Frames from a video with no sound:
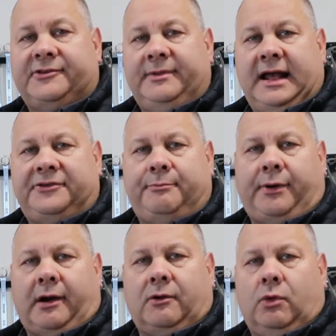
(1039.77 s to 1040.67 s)
I mean, that's
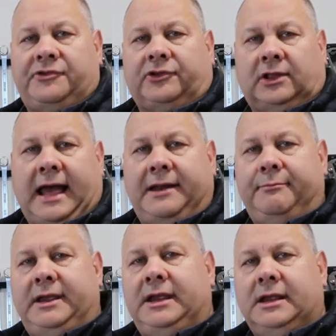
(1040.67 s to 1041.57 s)
part of what's
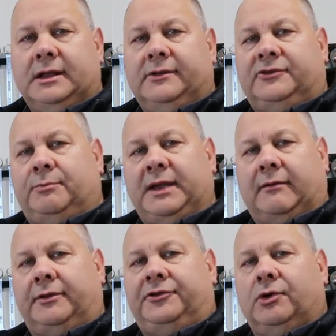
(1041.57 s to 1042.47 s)
led me to be
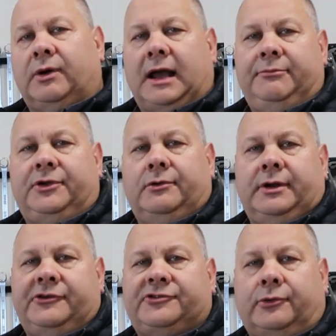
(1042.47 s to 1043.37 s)
able to do what I'm
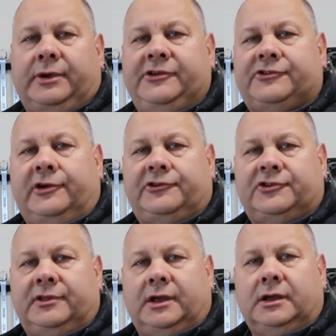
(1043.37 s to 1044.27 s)
doing is the research
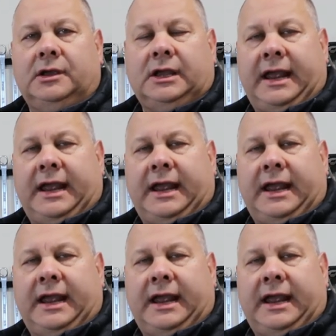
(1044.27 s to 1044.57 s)
and the